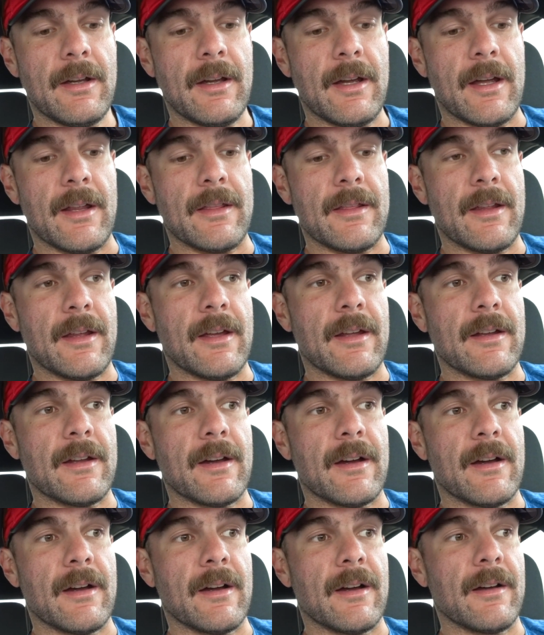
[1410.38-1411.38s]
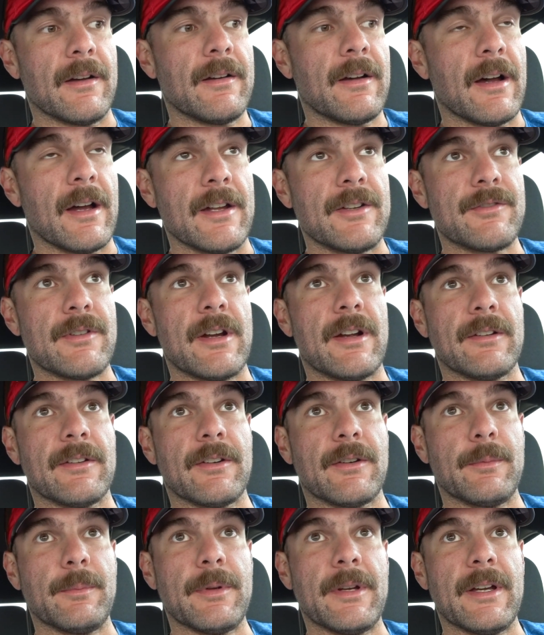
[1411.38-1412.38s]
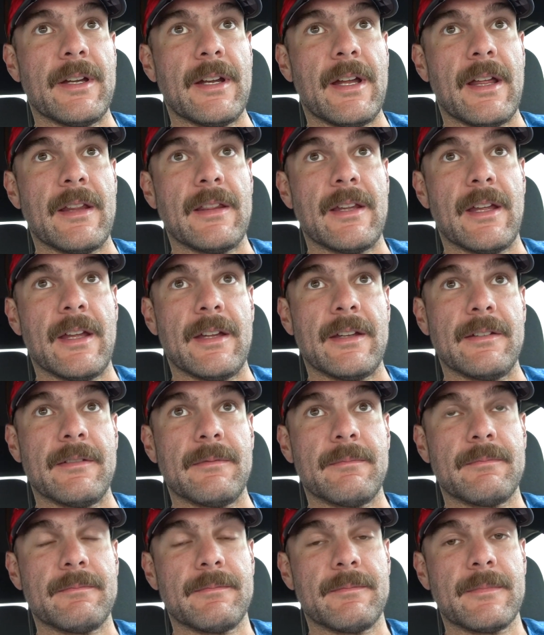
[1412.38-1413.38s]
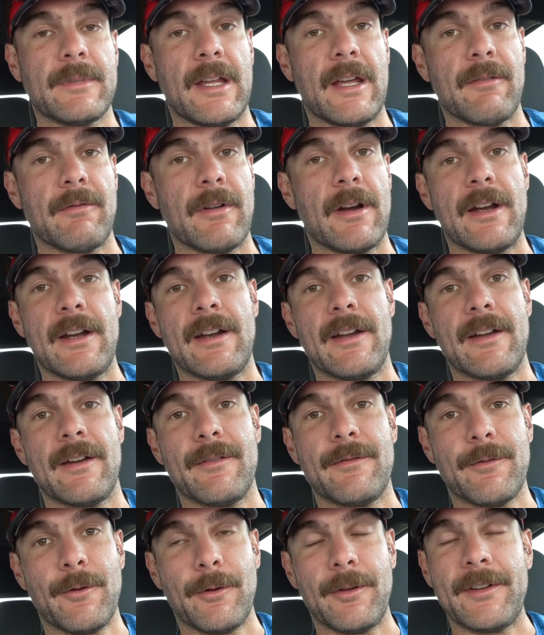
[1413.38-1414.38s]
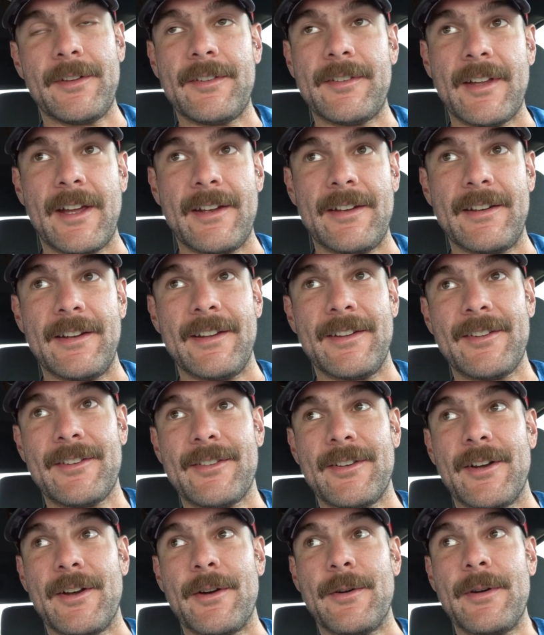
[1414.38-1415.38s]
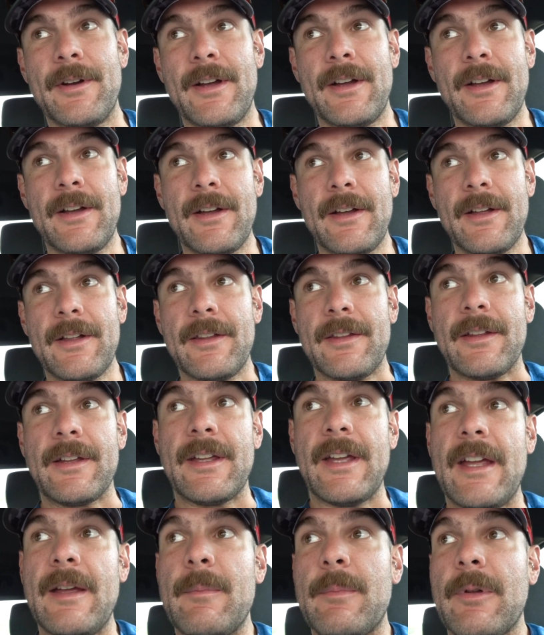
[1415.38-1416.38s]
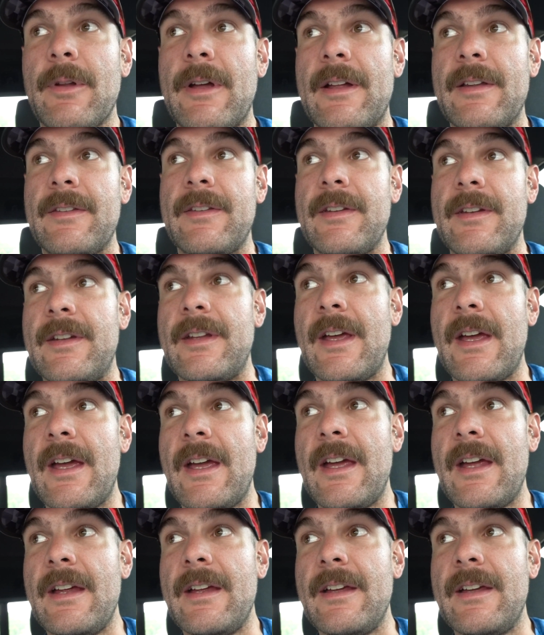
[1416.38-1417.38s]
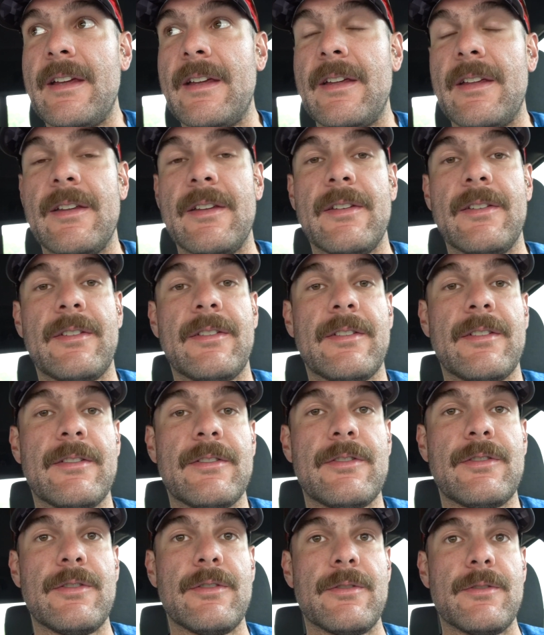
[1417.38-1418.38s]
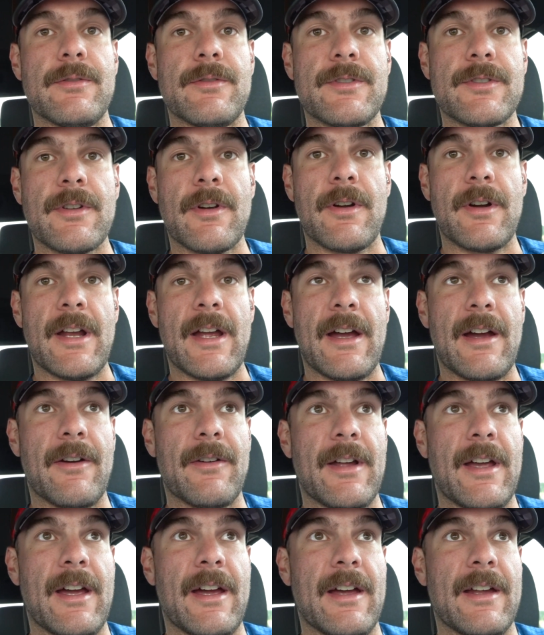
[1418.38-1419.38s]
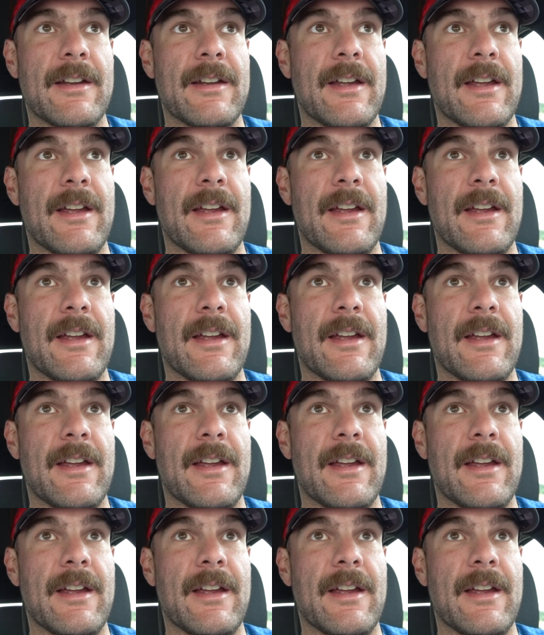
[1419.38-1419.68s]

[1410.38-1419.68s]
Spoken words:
and then hydrate a little bit, and then get ready to fully send it. So the game plan today is to start out at